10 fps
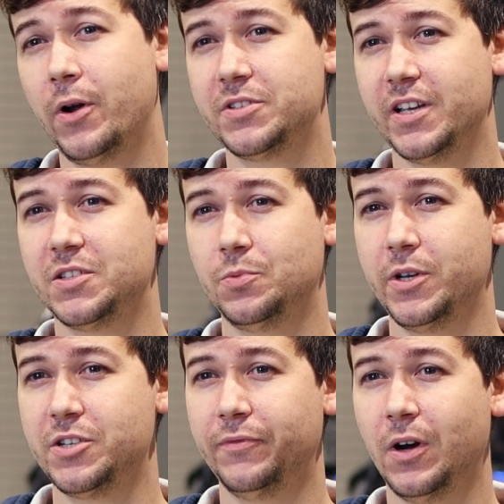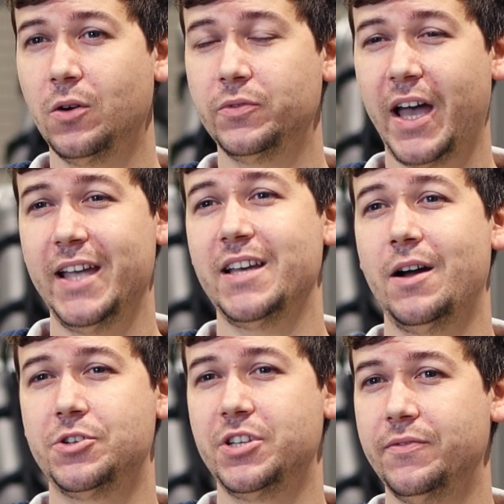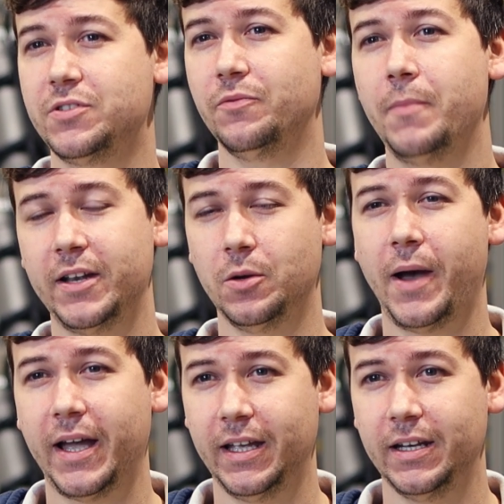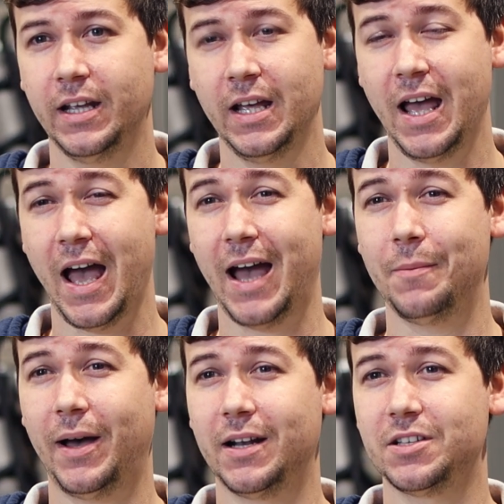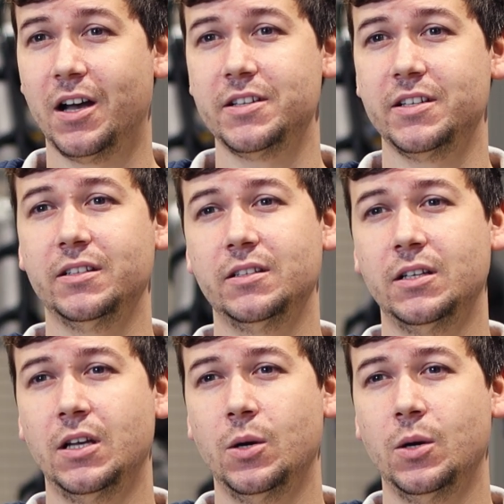process which involved eight-hour shifts of manual packing and palletizing.